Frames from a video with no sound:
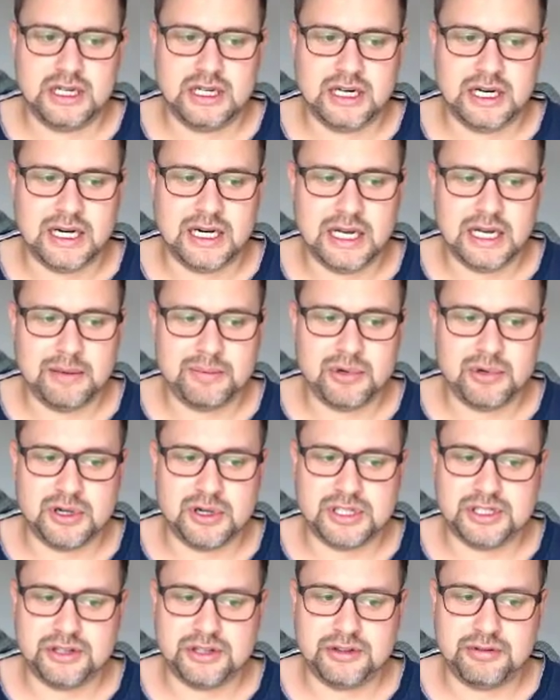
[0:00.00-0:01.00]
I
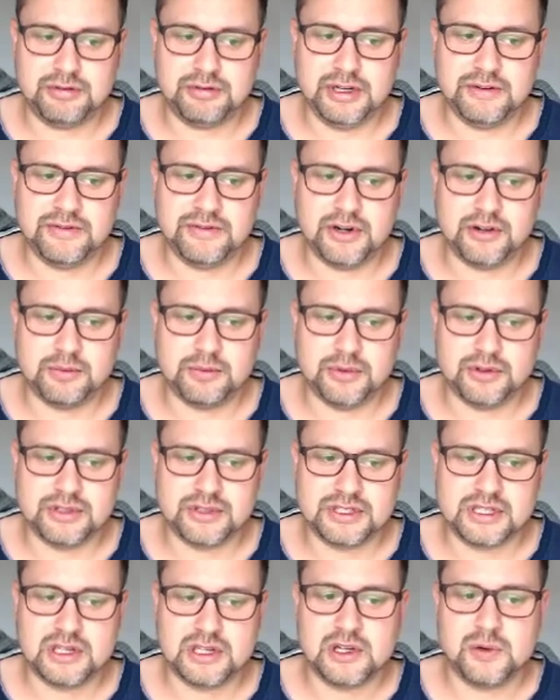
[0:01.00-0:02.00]
imported 3 variables,
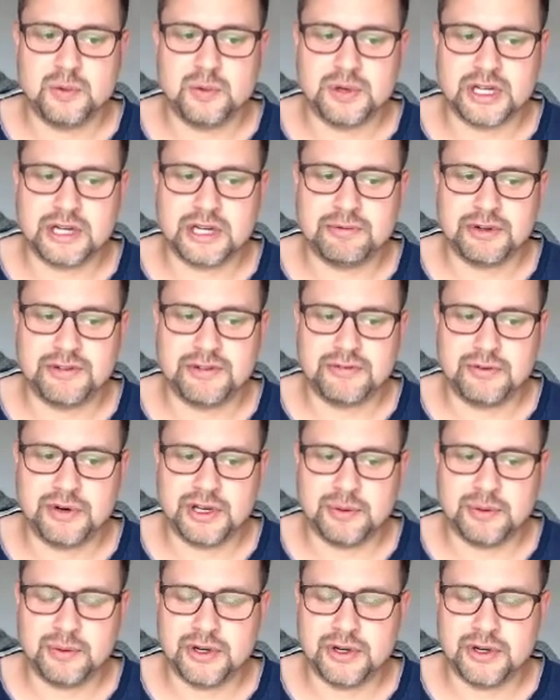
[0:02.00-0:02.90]
141